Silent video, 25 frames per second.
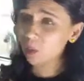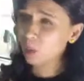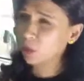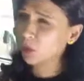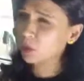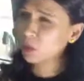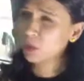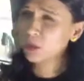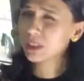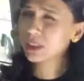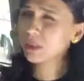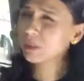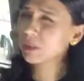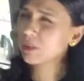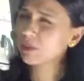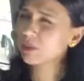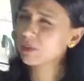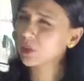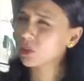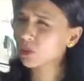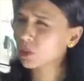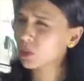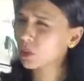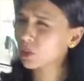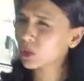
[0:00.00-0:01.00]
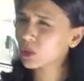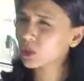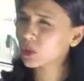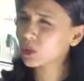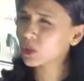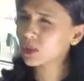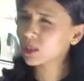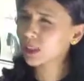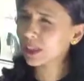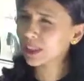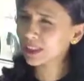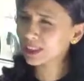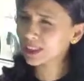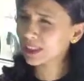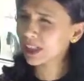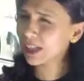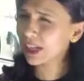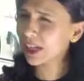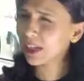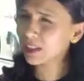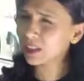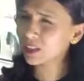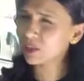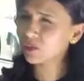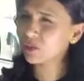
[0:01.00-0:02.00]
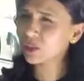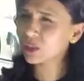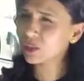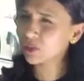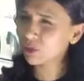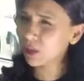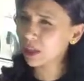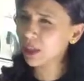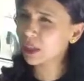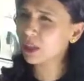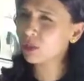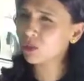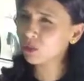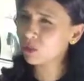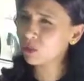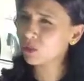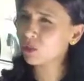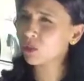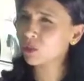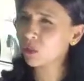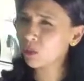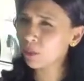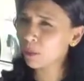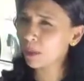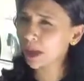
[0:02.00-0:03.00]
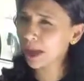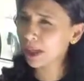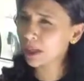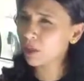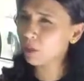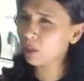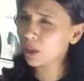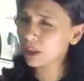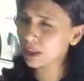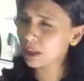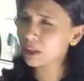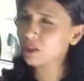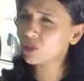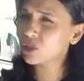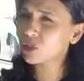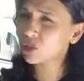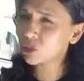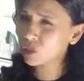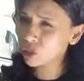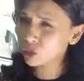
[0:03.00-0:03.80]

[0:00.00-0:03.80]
I mean, what were some of the thoughts as an activist running through your mind when these